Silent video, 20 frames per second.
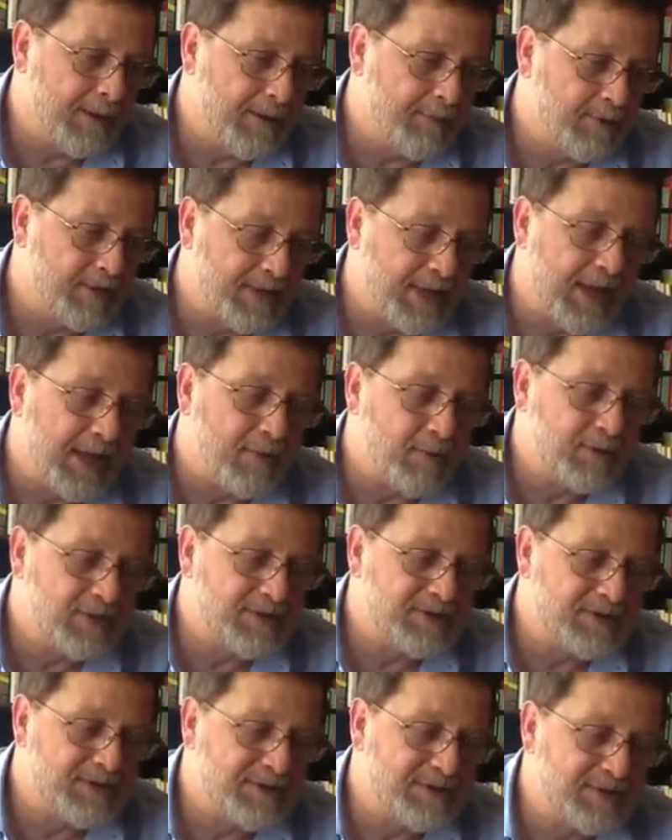But
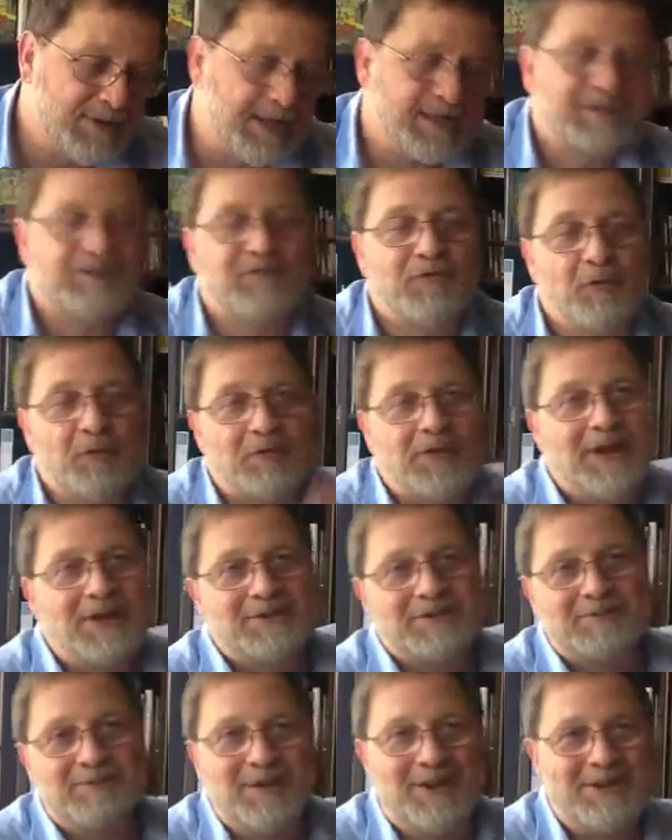that's
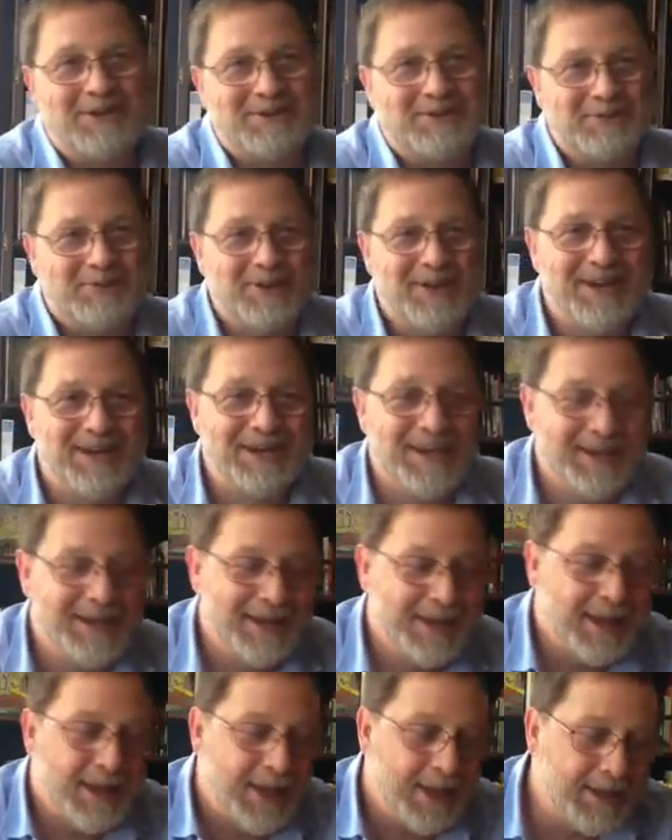4,000 miles away,
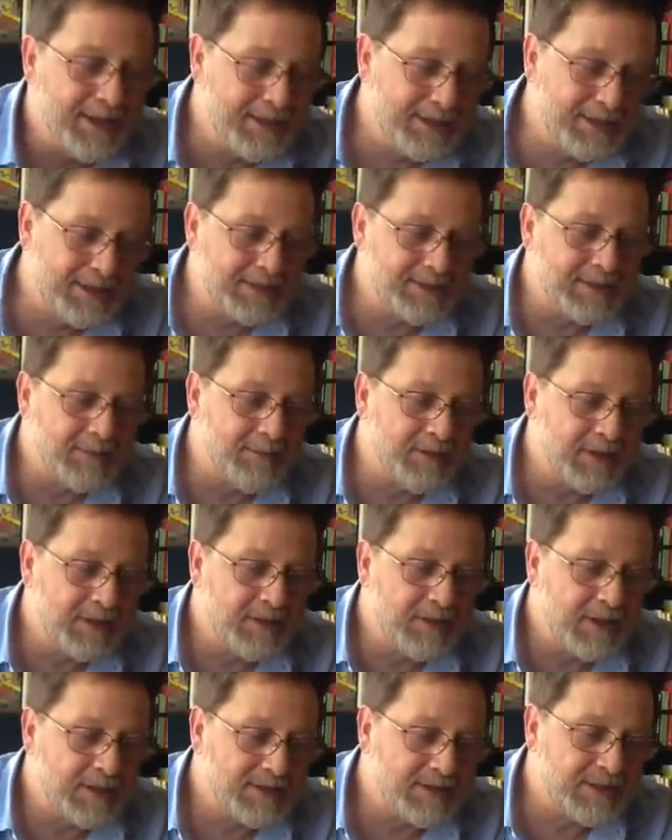and to get
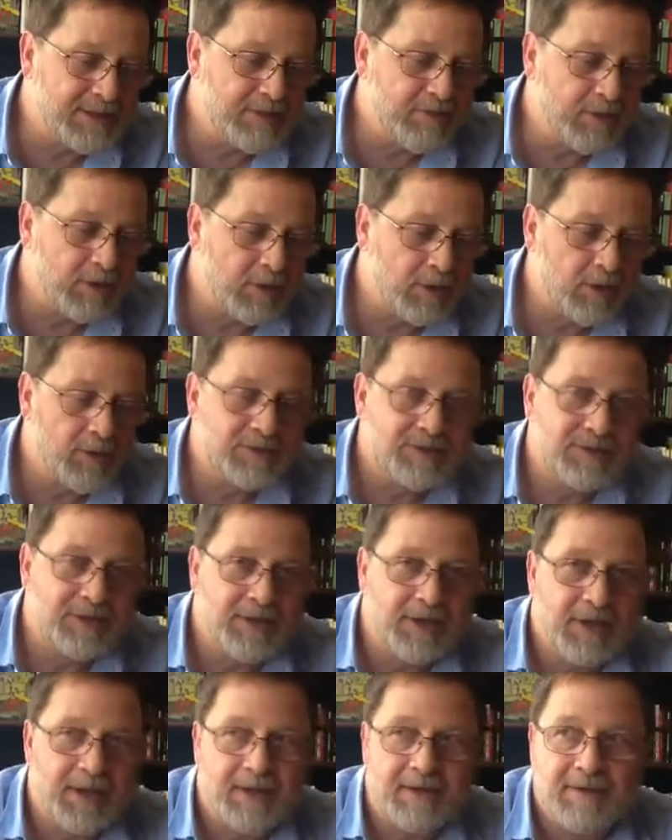something that's even close to
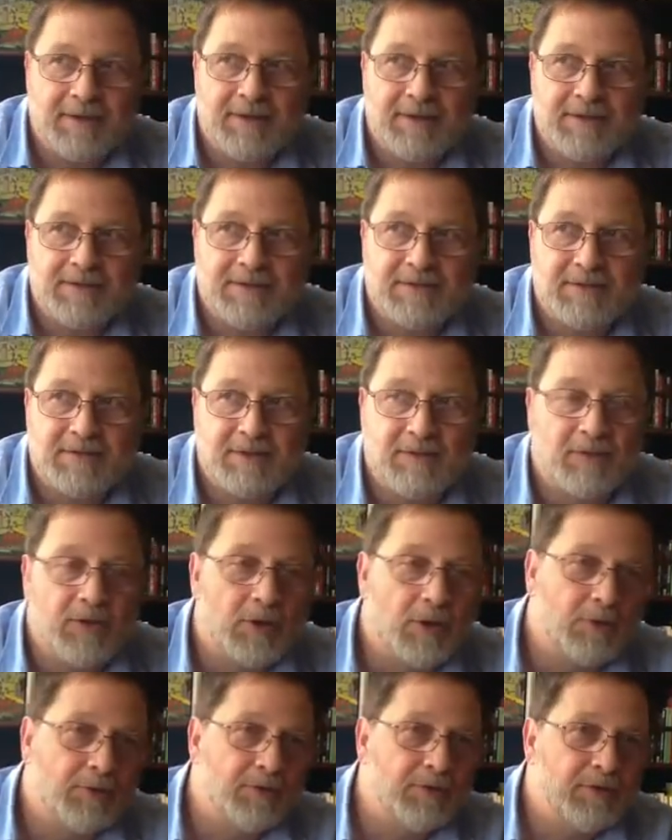that is
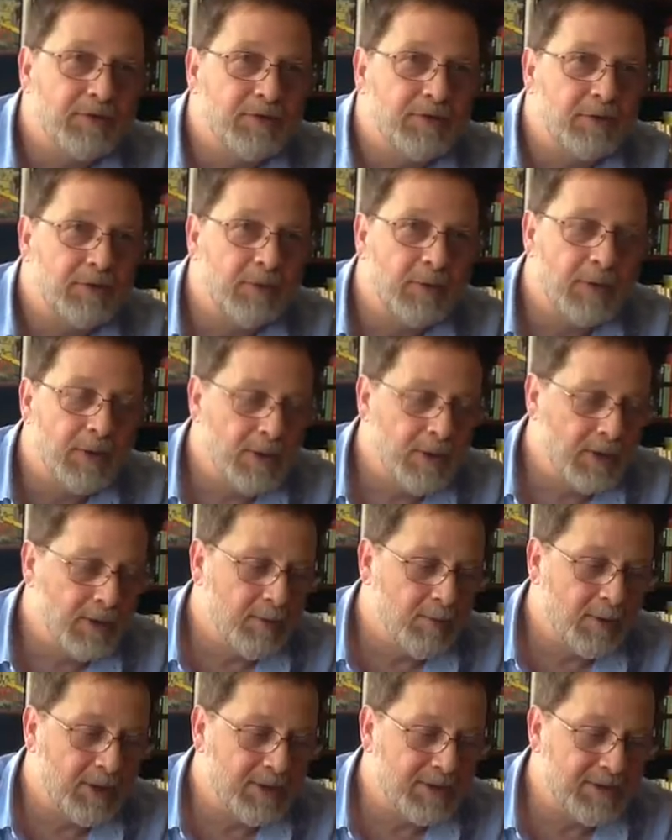difficult to do.
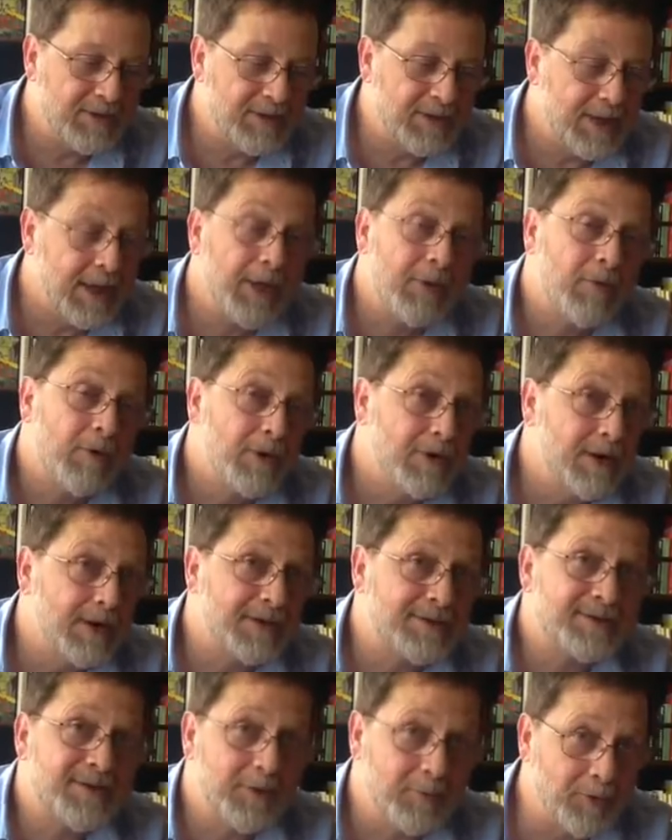But the
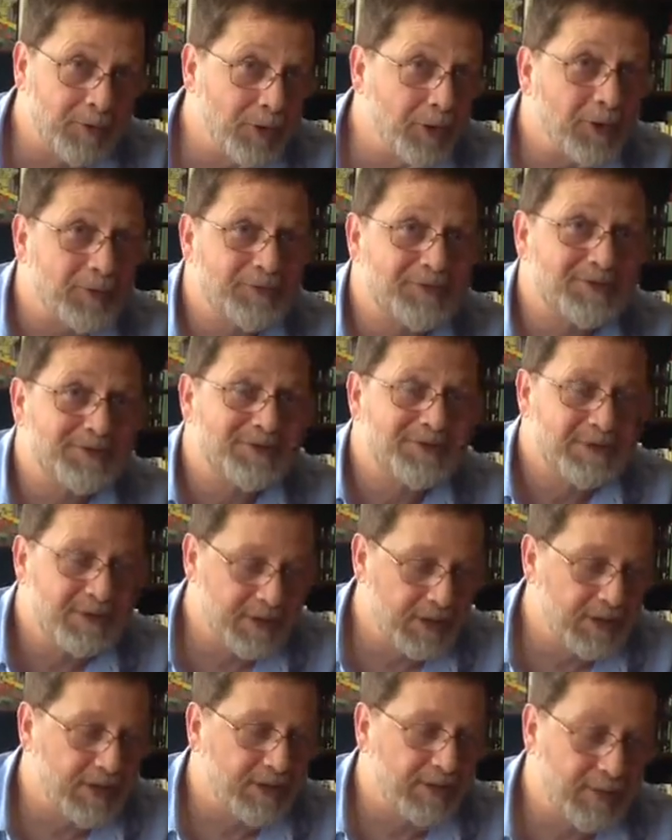Adirondacks come close,
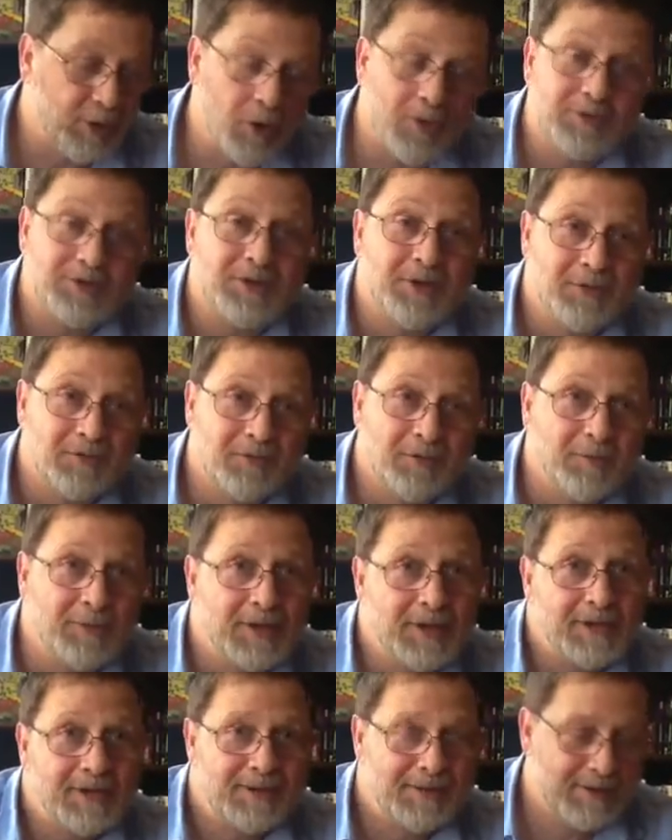close enough for
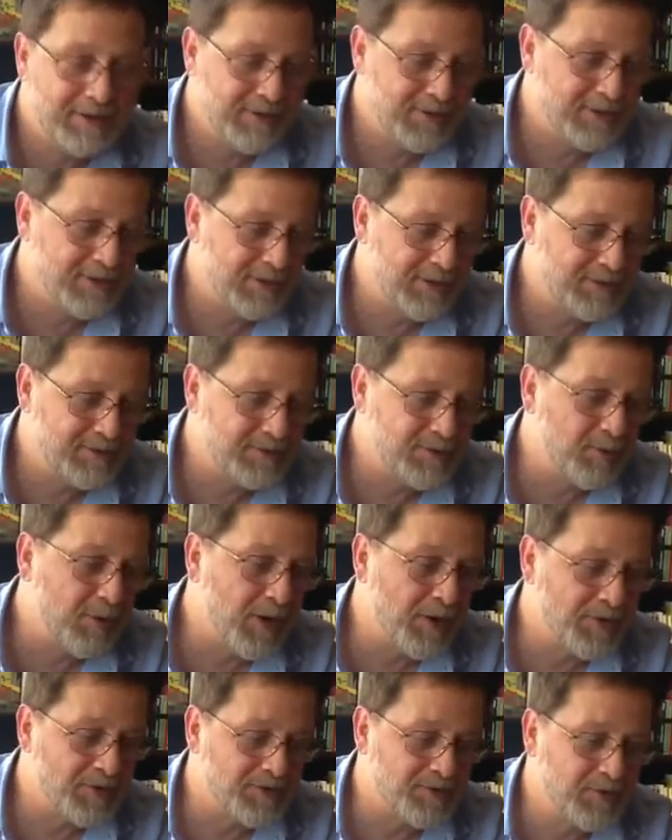me, 2
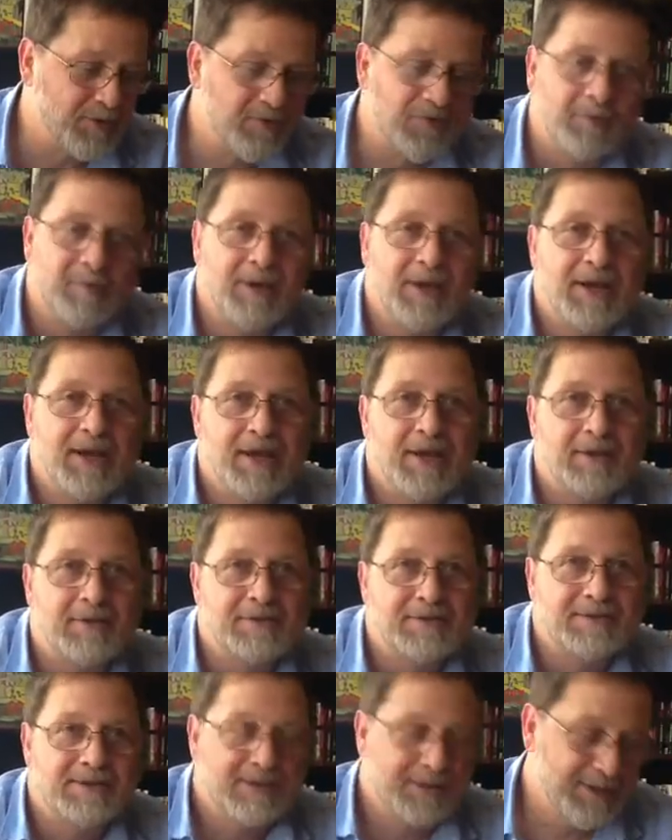hours away from my
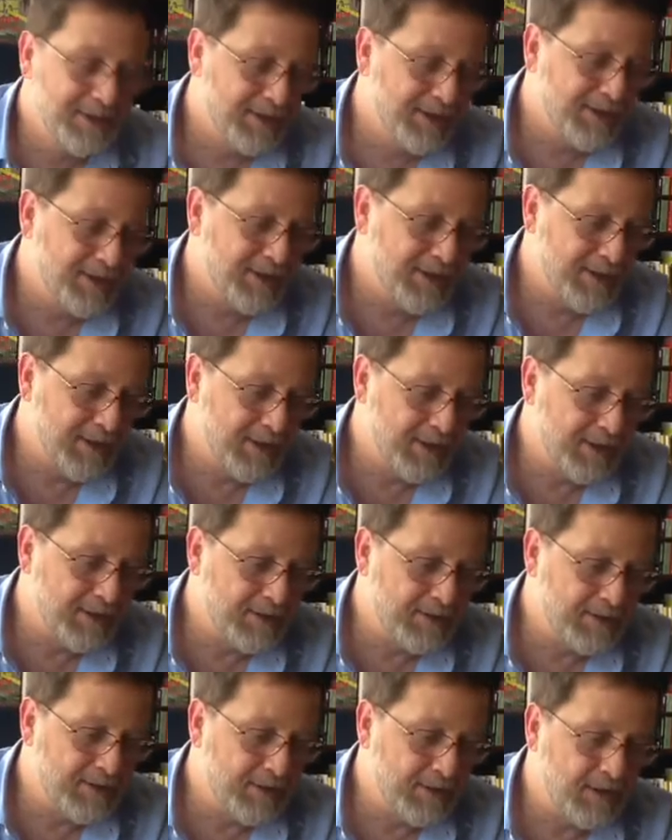house,
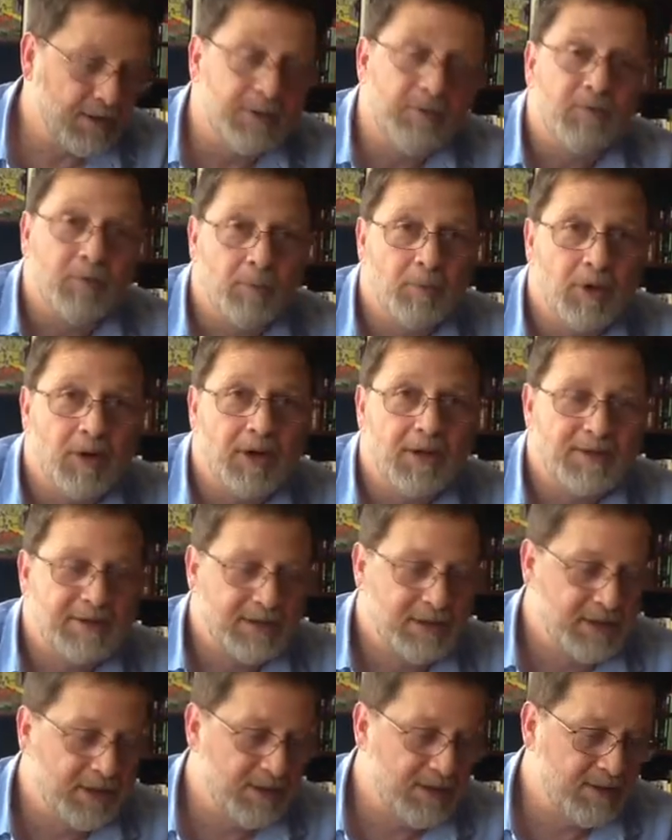and in Vermont,
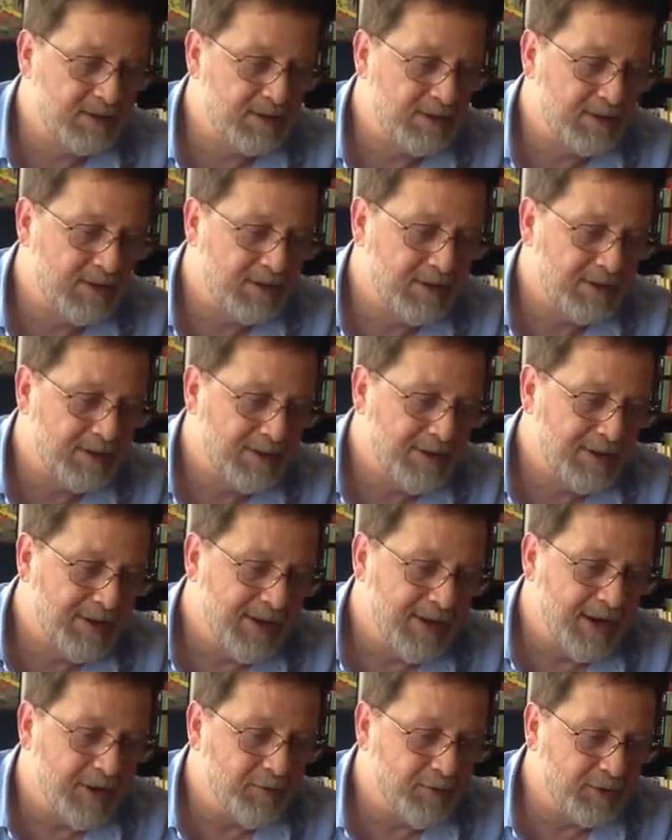and
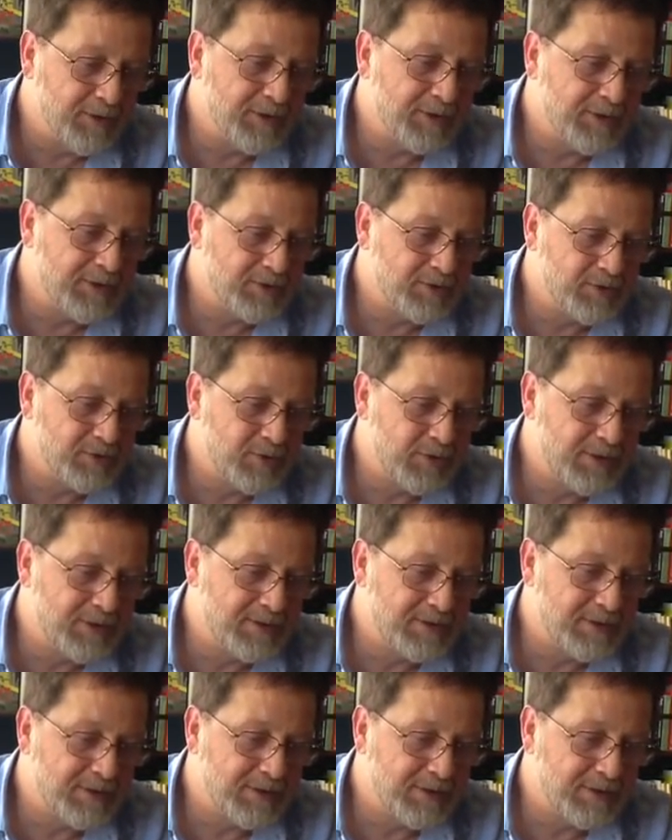I really enjoyed